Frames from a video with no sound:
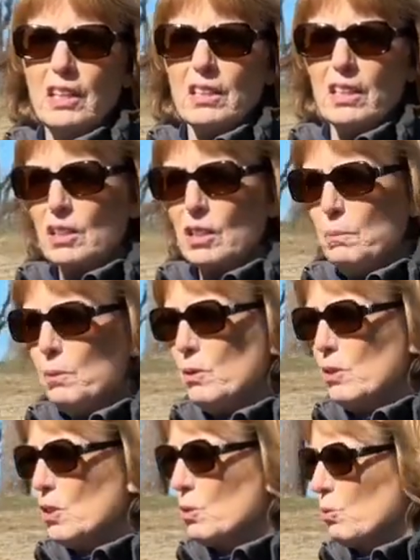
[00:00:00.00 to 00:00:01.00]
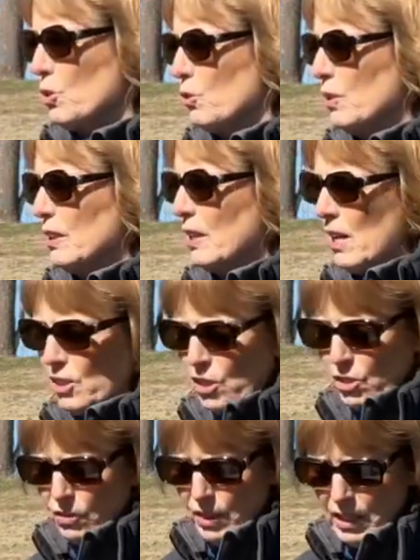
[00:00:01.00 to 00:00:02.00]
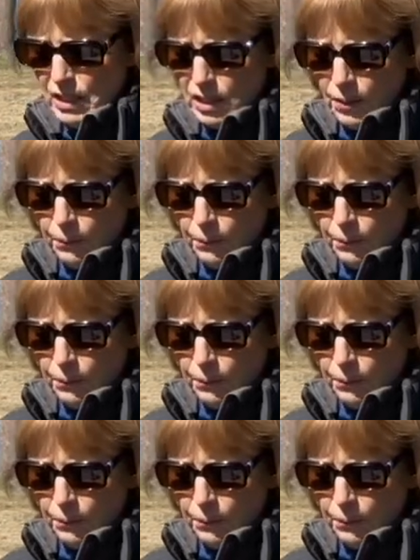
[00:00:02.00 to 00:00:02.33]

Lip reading: than communities with tree-lined streets.